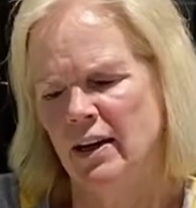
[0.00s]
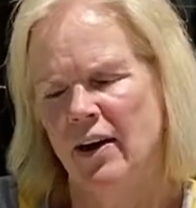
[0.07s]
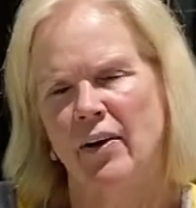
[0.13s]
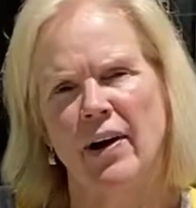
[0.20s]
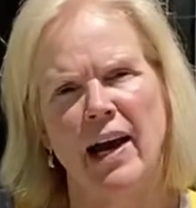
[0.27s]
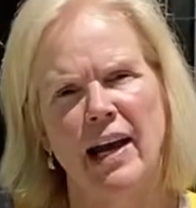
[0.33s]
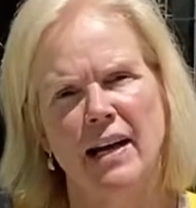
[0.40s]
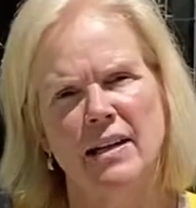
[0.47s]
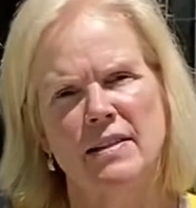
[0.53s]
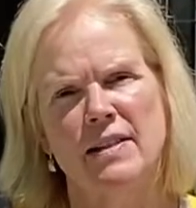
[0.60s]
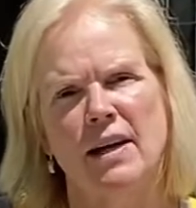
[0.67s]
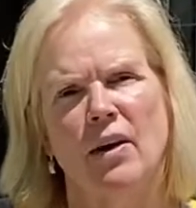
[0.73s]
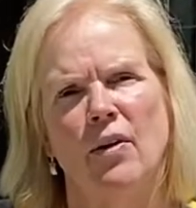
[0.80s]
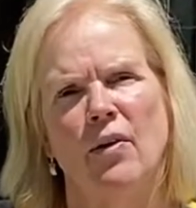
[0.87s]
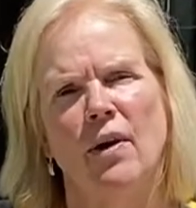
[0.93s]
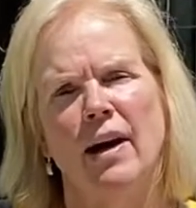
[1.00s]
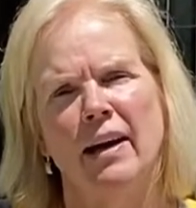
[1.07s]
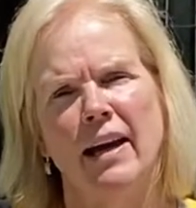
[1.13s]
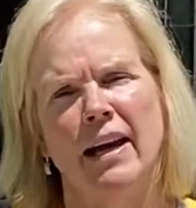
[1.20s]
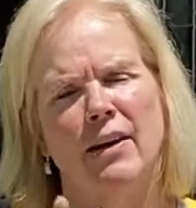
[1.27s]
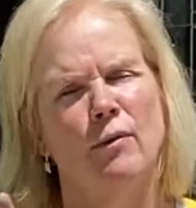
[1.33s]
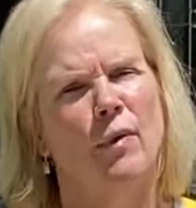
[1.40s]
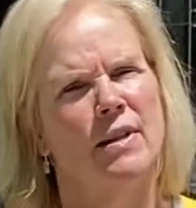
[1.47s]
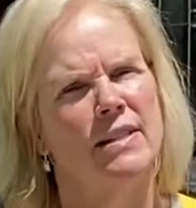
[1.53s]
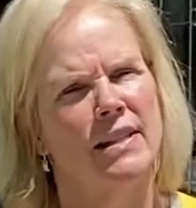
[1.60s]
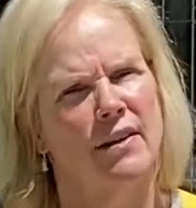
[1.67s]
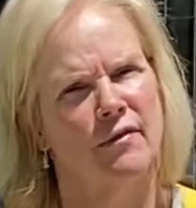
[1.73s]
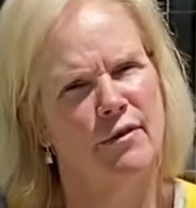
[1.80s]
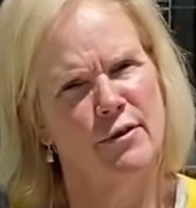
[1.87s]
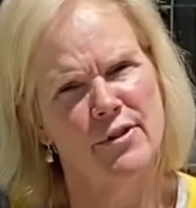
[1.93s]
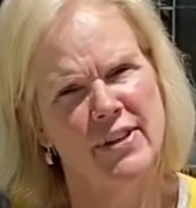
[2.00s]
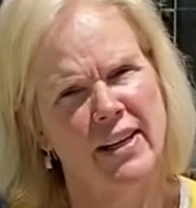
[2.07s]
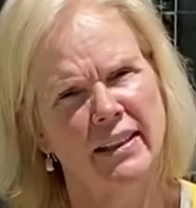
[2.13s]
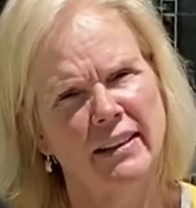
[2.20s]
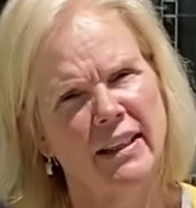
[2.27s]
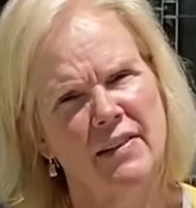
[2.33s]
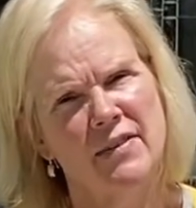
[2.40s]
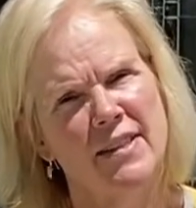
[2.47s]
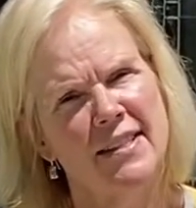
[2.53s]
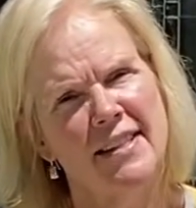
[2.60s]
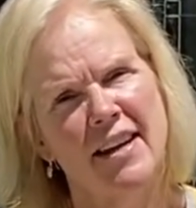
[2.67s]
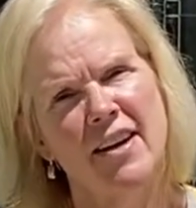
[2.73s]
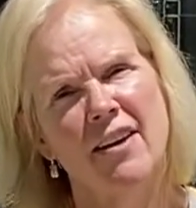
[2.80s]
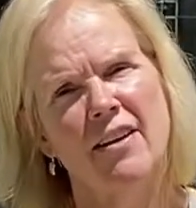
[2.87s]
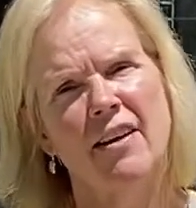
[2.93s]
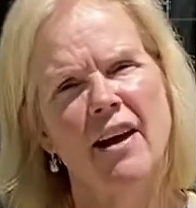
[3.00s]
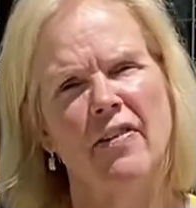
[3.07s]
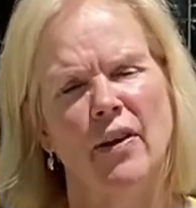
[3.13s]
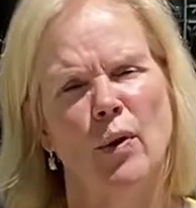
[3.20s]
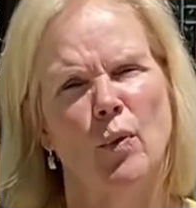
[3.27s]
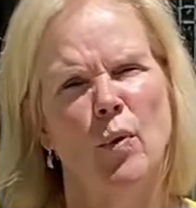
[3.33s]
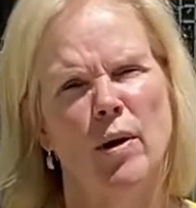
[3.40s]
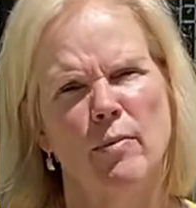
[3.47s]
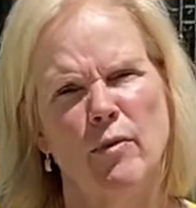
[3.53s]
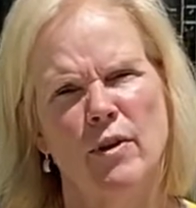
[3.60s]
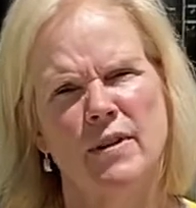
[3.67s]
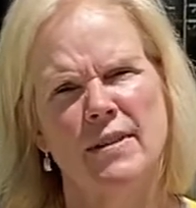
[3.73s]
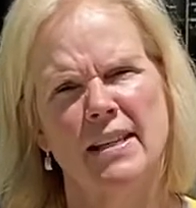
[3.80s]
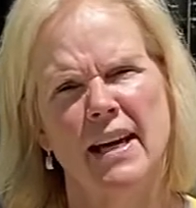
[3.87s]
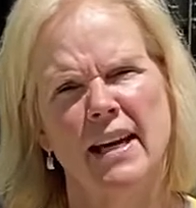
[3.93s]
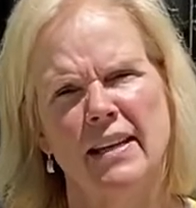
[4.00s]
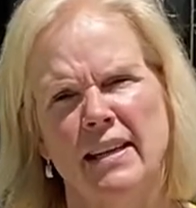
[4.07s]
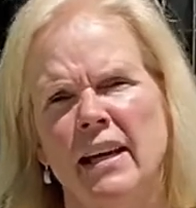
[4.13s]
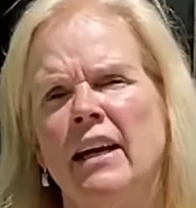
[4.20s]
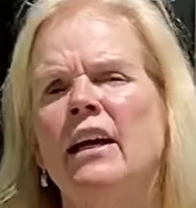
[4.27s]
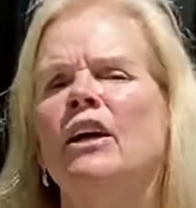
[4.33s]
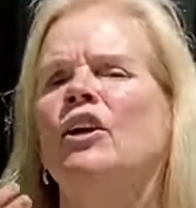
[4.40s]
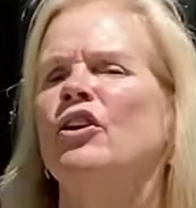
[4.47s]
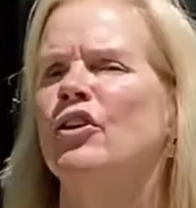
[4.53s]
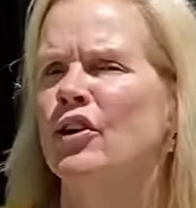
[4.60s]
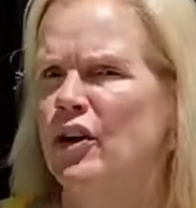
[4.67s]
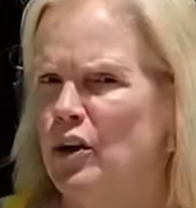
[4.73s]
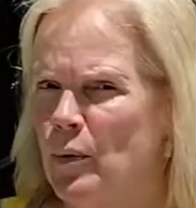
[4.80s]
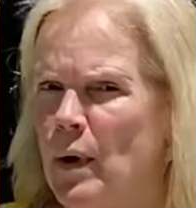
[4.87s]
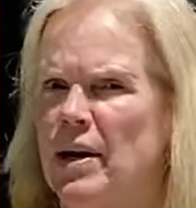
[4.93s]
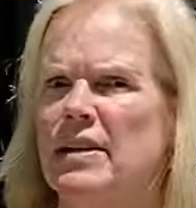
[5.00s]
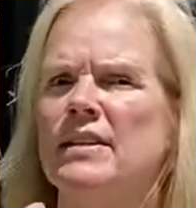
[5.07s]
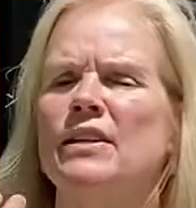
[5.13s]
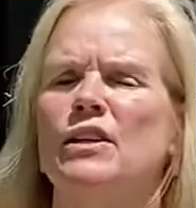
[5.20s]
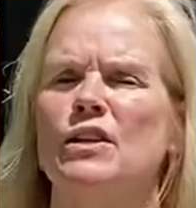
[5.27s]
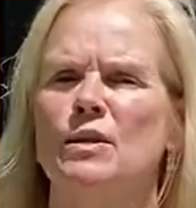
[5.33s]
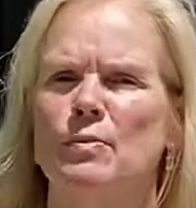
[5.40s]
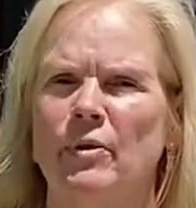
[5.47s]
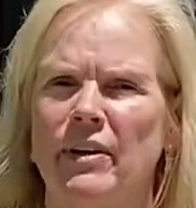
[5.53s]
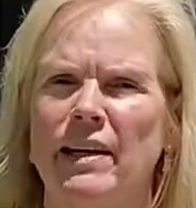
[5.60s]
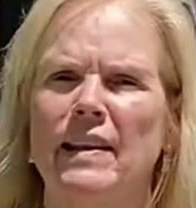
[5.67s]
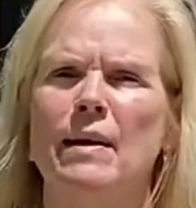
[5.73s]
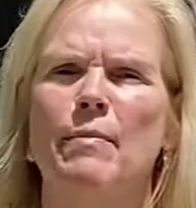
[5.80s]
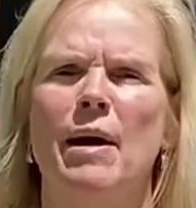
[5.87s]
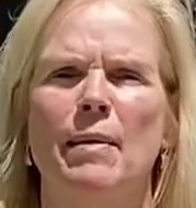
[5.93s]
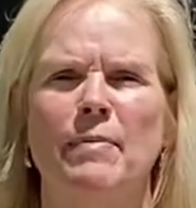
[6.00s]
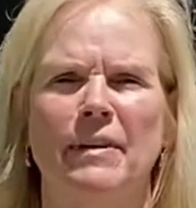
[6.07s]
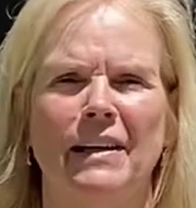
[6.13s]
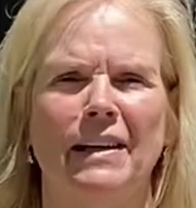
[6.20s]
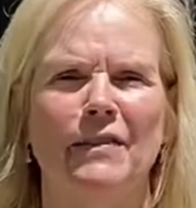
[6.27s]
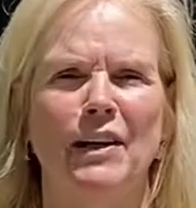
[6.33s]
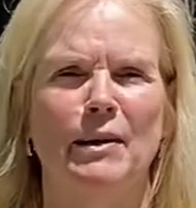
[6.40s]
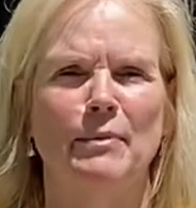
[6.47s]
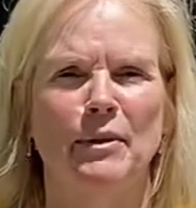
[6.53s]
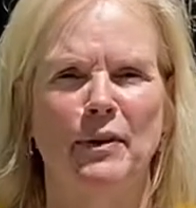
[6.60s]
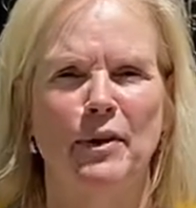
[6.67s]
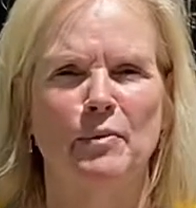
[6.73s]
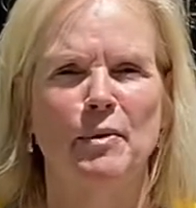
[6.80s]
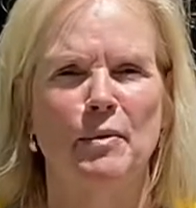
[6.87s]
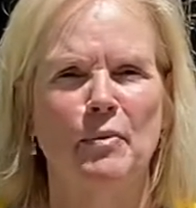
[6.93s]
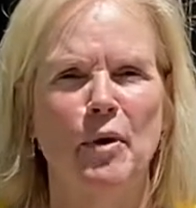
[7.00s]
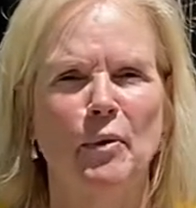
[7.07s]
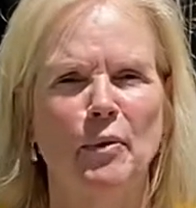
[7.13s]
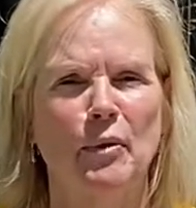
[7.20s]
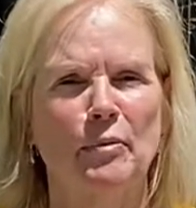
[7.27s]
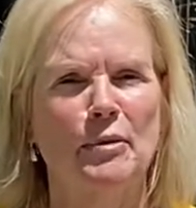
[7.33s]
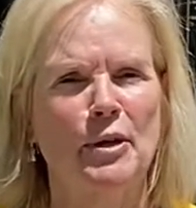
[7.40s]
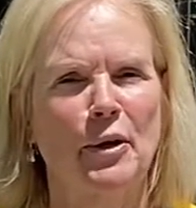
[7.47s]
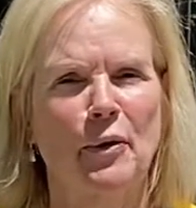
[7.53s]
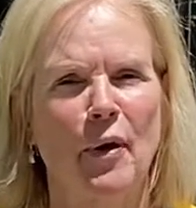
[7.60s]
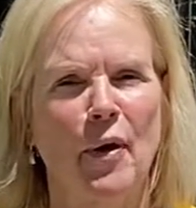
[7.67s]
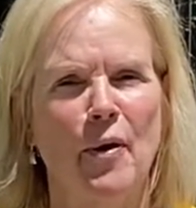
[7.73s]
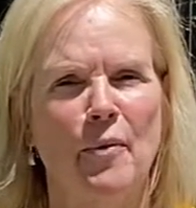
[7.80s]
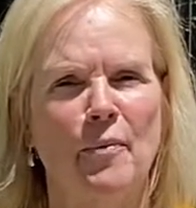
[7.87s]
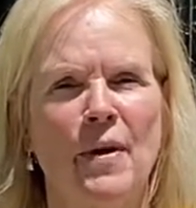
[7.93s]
Okay, so again, once that first set of leaves is there and then one more set, you're going to want to start splitting them up and giving them a little bit more room to grow.